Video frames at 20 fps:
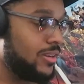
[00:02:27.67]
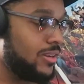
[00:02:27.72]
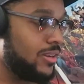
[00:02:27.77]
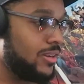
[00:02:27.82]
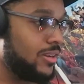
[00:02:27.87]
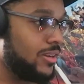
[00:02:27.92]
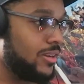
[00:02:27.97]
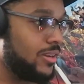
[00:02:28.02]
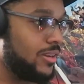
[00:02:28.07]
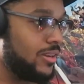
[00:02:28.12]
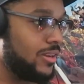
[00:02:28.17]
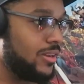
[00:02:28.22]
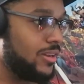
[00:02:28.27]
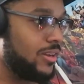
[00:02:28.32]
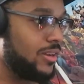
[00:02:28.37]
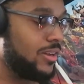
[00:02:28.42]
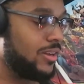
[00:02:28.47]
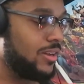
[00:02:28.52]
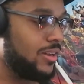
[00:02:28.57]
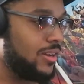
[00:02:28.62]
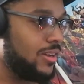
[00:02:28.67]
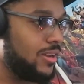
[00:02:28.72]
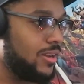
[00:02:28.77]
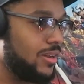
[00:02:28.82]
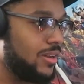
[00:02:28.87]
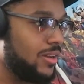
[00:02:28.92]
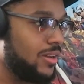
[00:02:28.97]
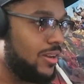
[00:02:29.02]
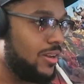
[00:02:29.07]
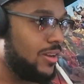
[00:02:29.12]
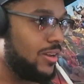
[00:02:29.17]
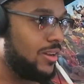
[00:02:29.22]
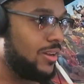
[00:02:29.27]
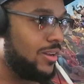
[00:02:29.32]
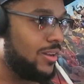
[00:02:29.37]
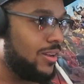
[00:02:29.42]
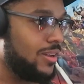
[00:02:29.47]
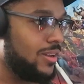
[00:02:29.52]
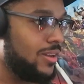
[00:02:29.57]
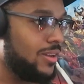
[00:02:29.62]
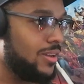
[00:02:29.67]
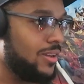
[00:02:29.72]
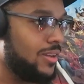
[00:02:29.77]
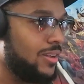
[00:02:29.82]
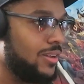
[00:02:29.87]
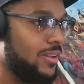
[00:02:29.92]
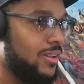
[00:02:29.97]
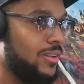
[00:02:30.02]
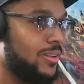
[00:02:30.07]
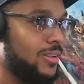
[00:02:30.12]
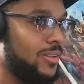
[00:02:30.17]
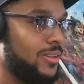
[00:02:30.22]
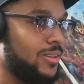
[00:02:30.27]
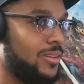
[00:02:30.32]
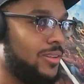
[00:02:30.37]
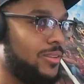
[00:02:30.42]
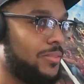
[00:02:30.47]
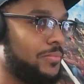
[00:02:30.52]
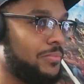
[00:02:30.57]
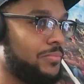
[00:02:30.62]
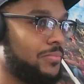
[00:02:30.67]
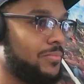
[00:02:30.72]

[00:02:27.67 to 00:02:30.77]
(no one is talking)